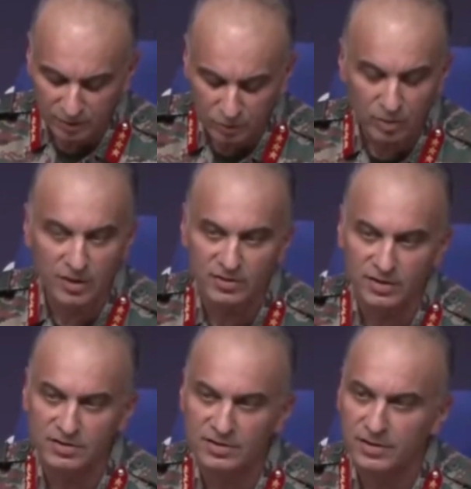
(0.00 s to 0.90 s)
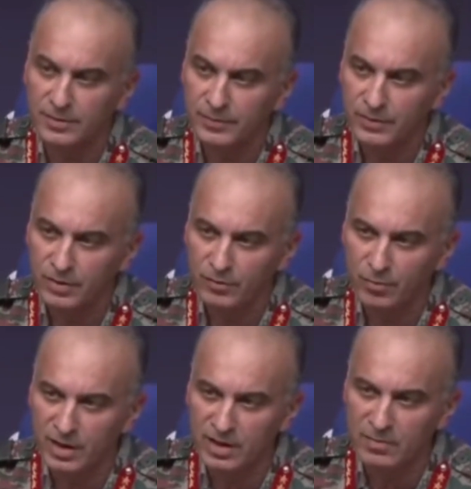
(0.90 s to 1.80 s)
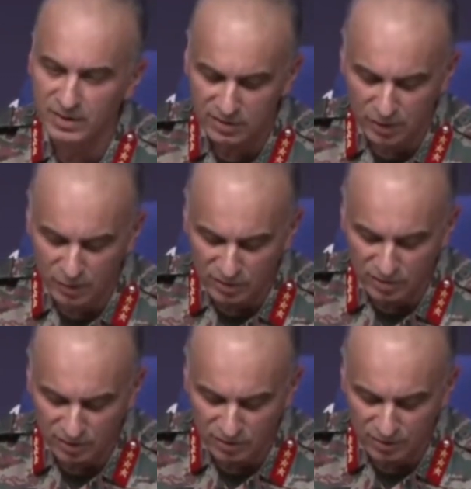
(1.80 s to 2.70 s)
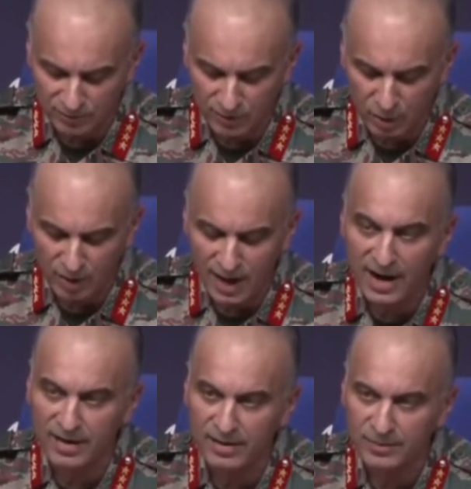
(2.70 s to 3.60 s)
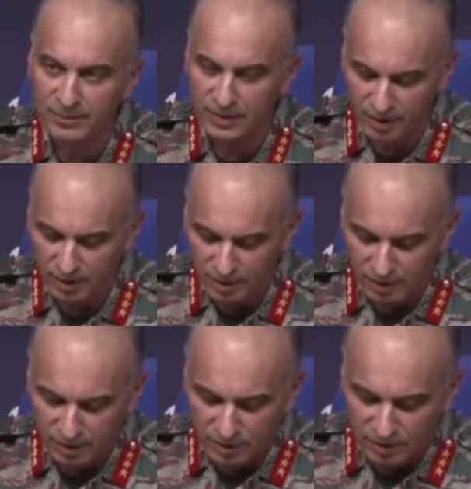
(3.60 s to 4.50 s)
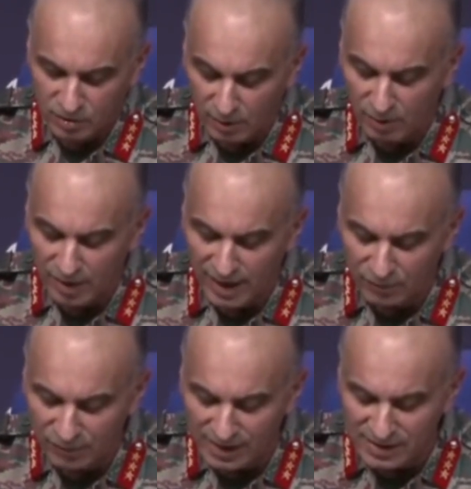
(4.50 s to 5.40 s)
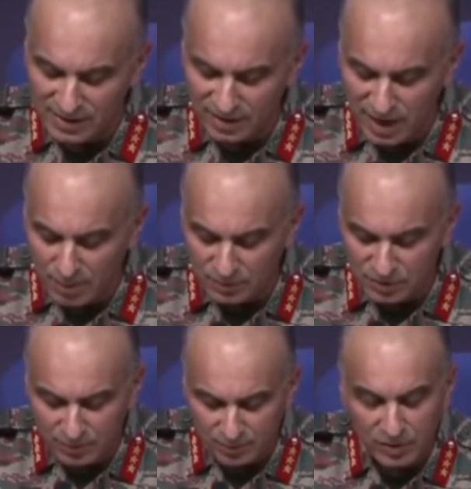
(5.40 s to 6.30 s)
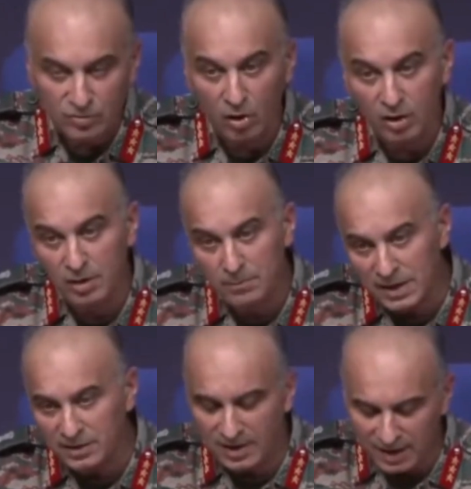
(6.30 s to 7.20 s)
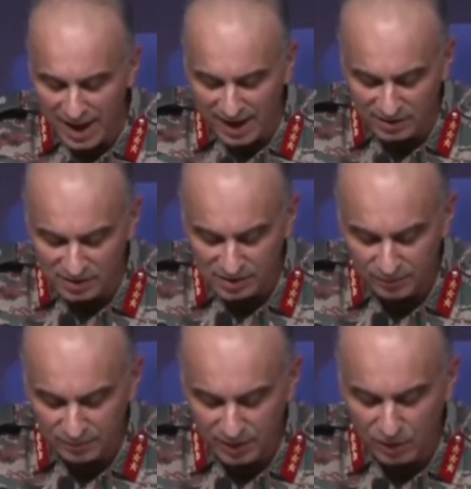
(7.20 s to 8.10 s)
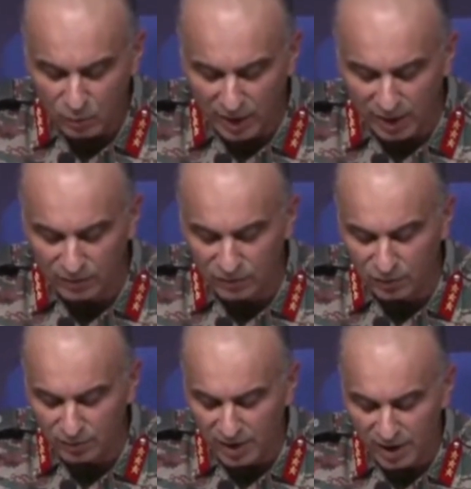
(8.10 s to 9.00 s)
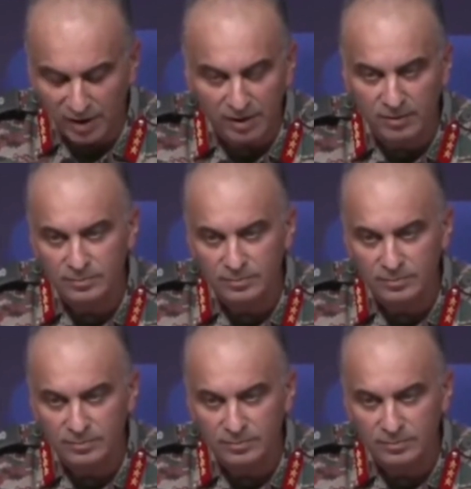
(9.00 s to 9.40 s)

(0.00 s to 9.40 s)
to desist from any misadventures on land. Some of the airfields and dumps saw repeated attacks in waves from the air.